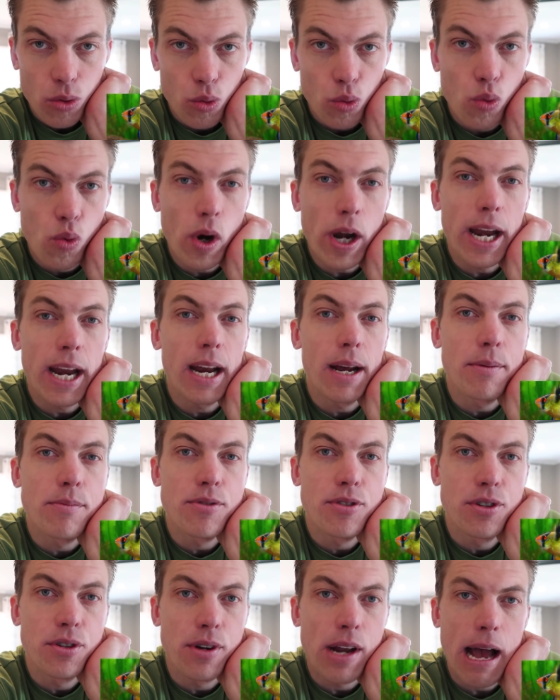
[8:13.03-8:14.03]

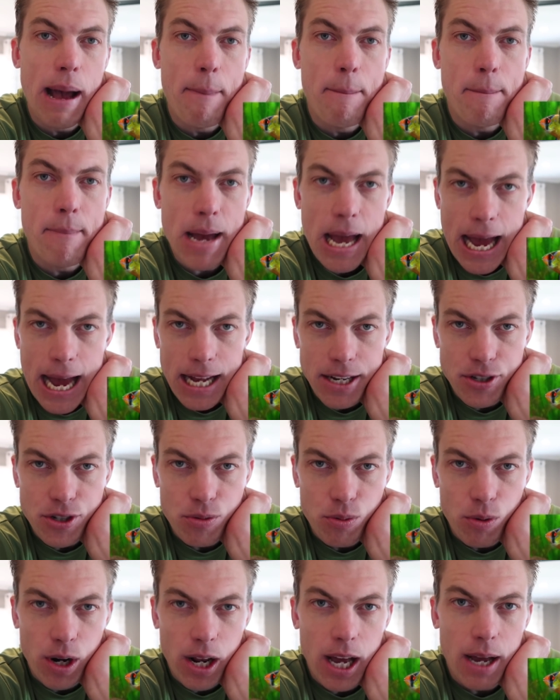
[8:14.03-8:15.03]
rams do not
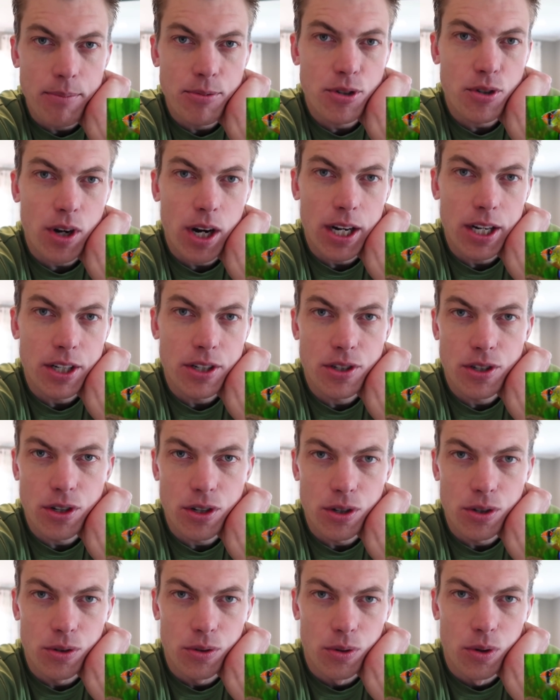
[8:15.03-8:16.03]
match what I'm trying to
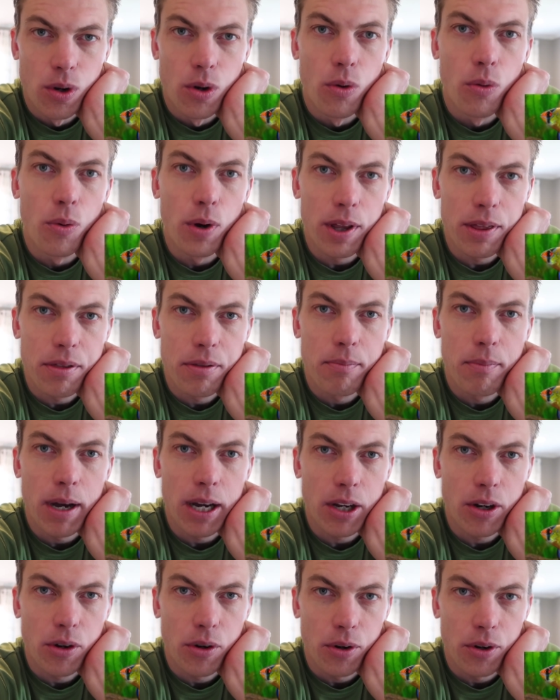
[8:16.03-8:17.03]
do with
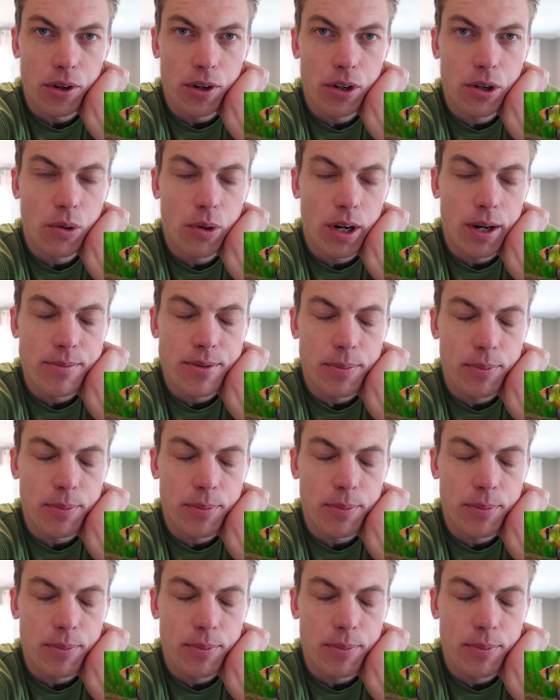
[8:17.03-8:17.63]
my current aquariums.